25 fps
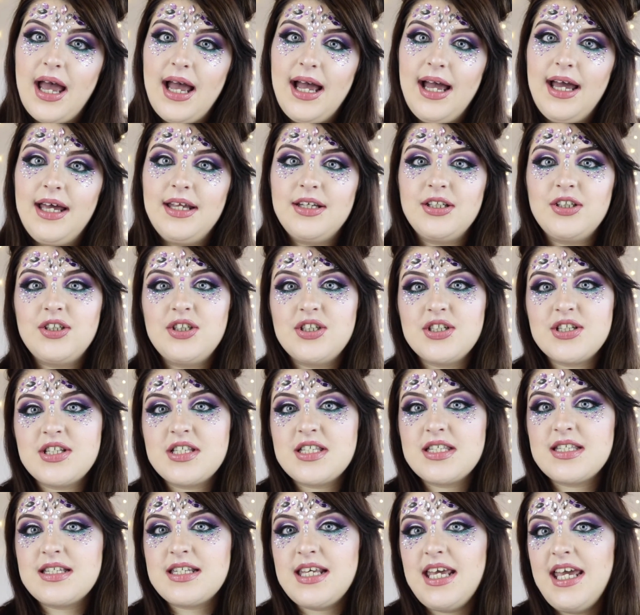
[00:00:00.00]
and
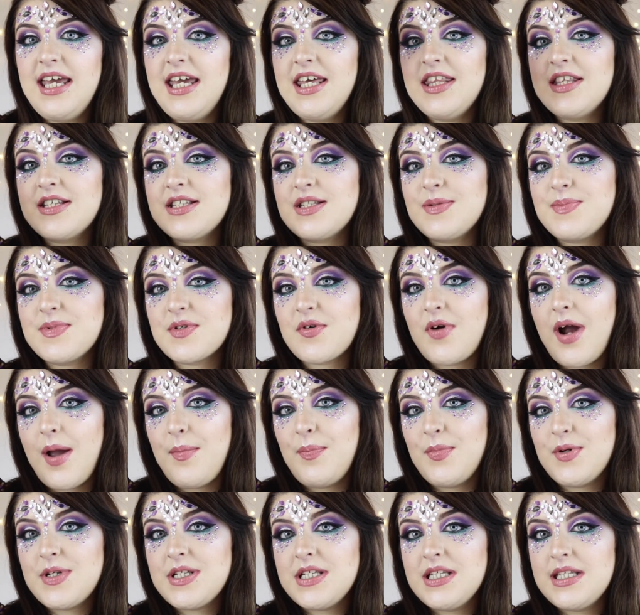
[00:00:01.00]
just hit the
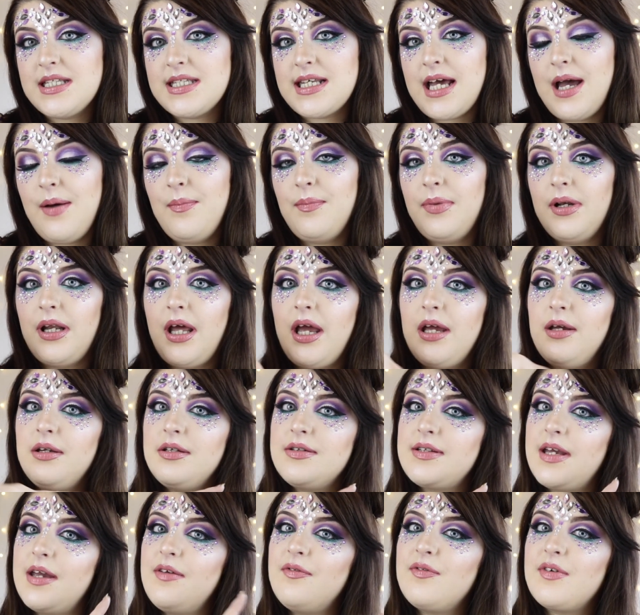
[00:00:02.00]
subscribe button down below.
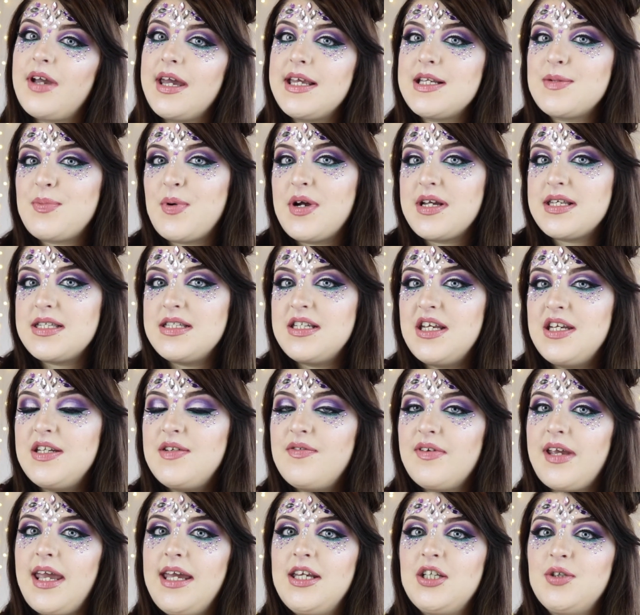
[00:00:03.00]
Don't forget to press the
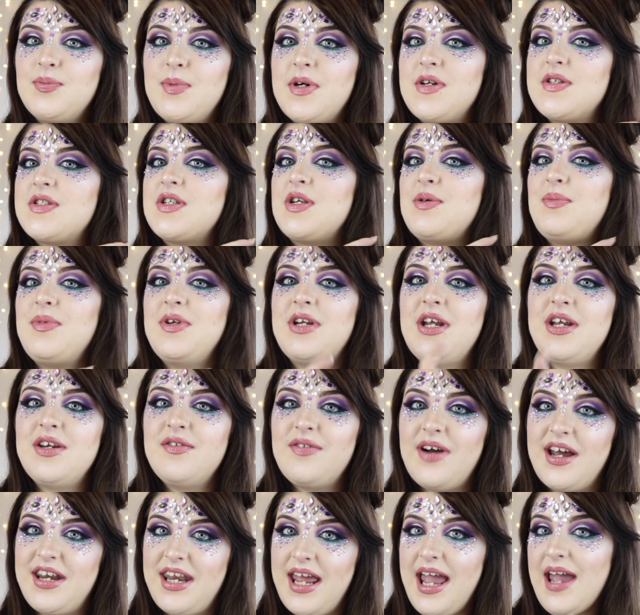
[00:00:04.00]
notification bell so you'll be
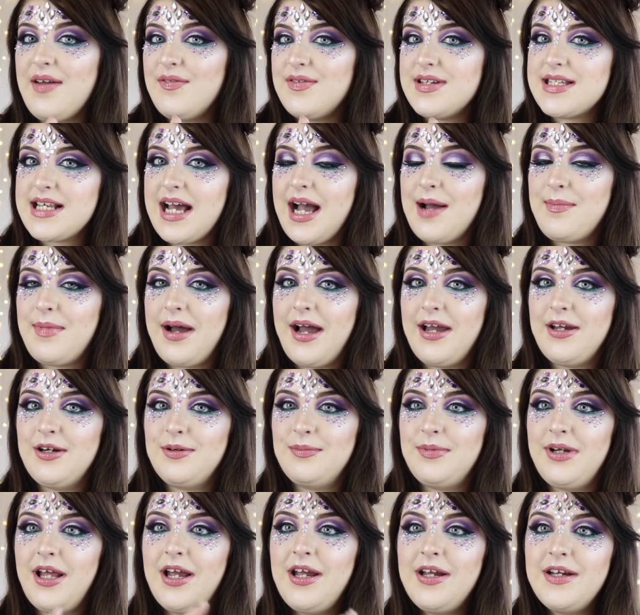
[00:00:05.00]
notified every time I
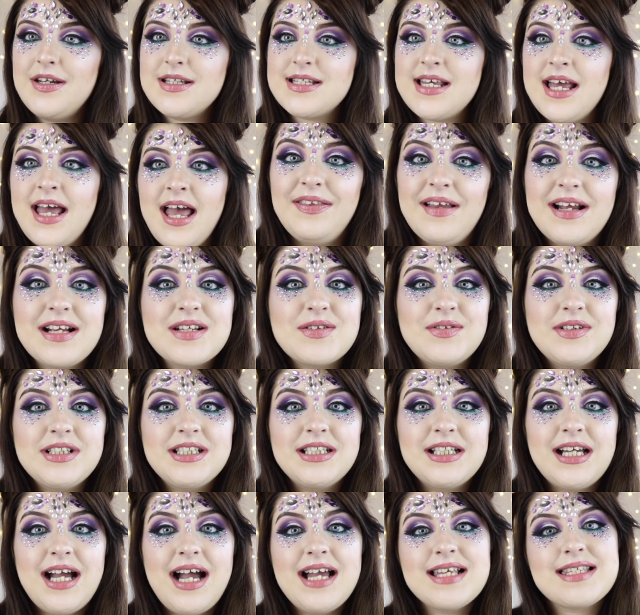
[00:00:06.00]
upload. Thanks for
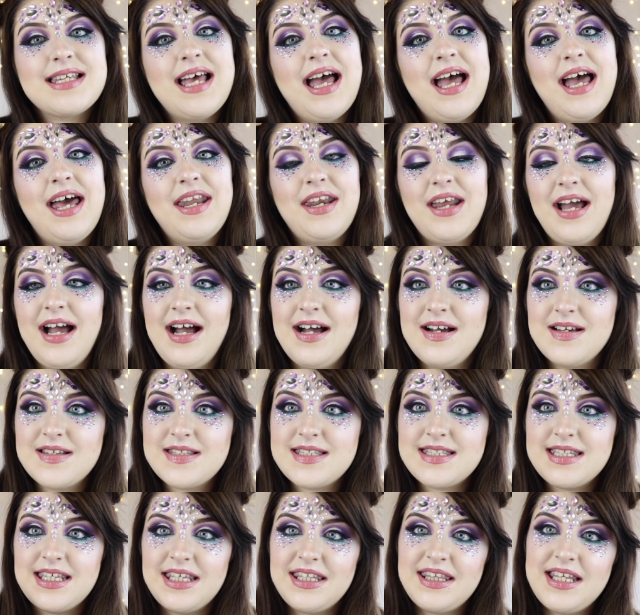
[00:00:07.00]
watching guys, and I'll
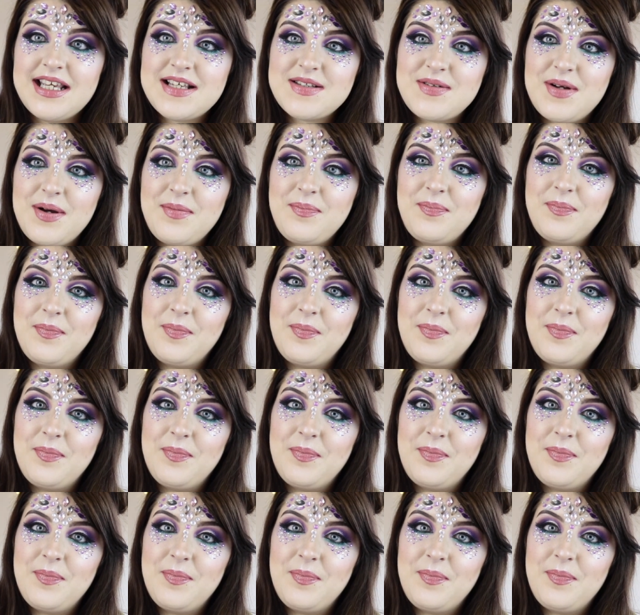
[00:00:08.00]
see you next time.